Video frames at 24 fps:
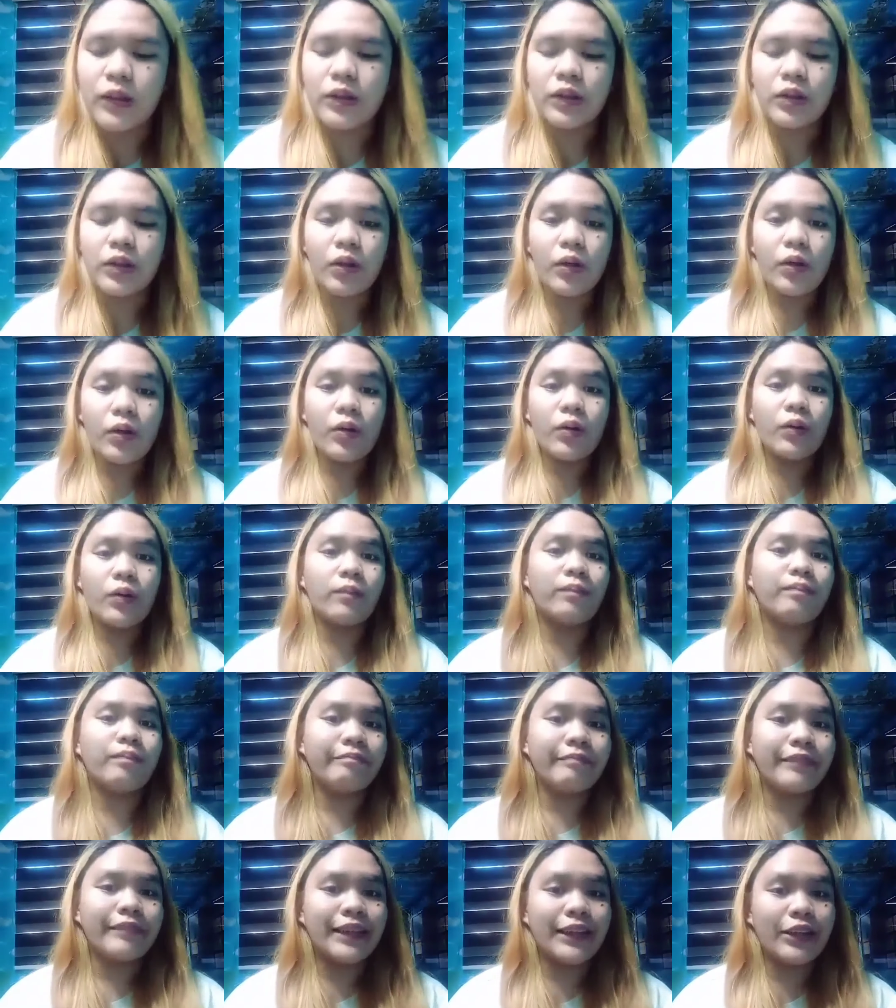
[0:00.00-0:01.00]
So
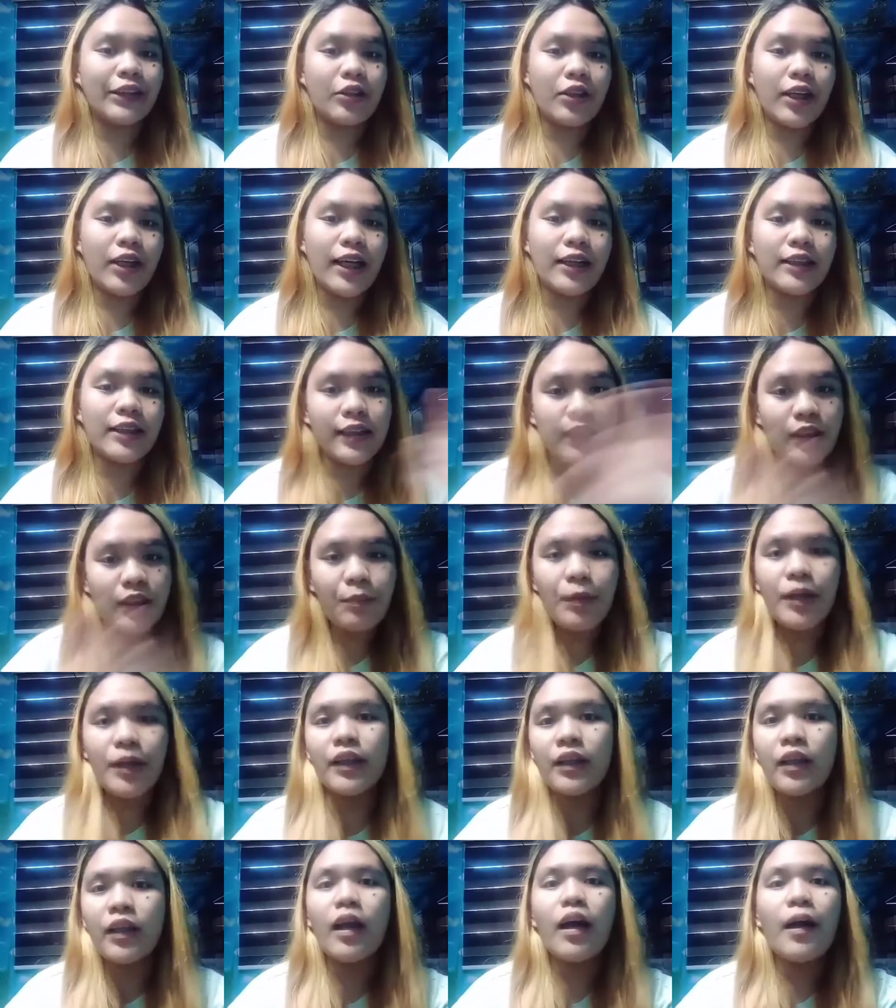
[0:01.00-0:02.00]
see you guys in a
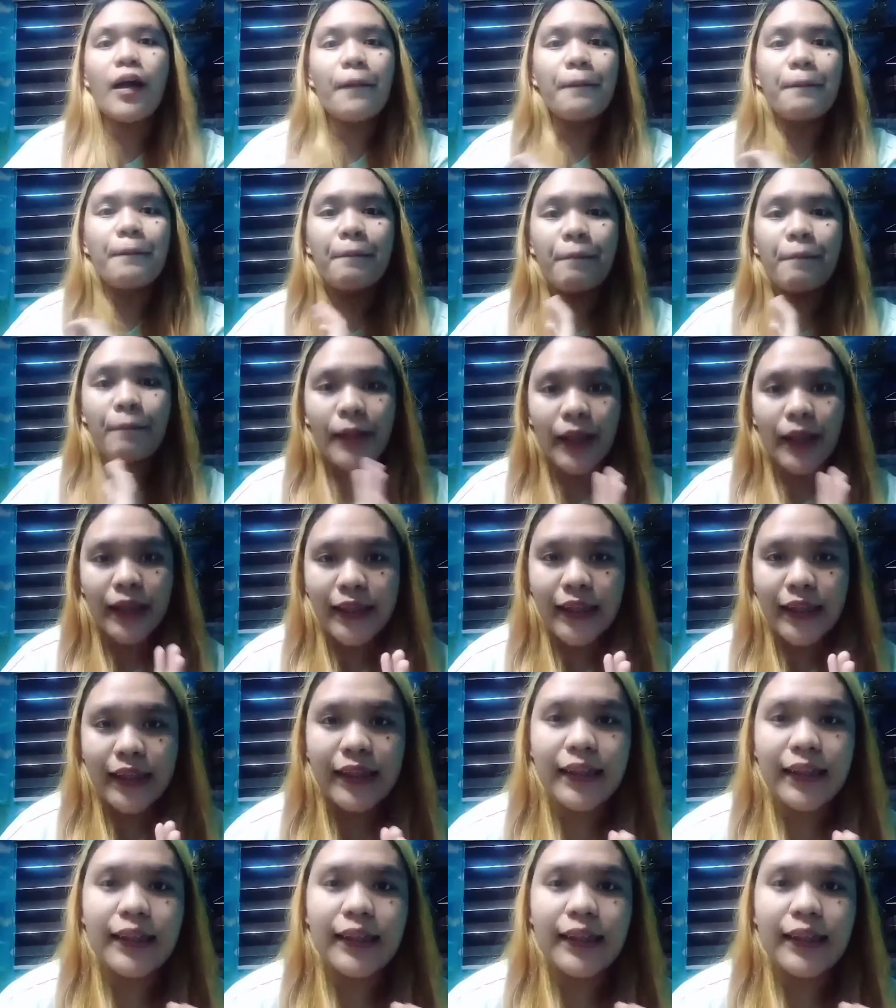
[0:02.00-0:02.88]
bit. Bye.